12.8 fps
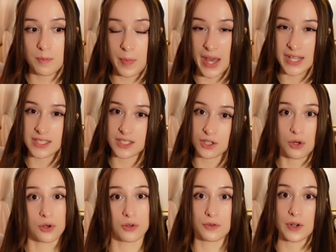best
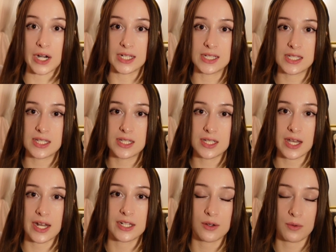girlfriends,
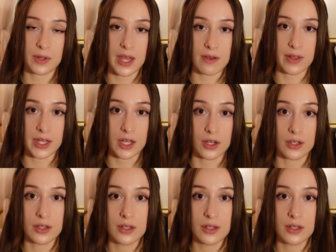and I don't really have like a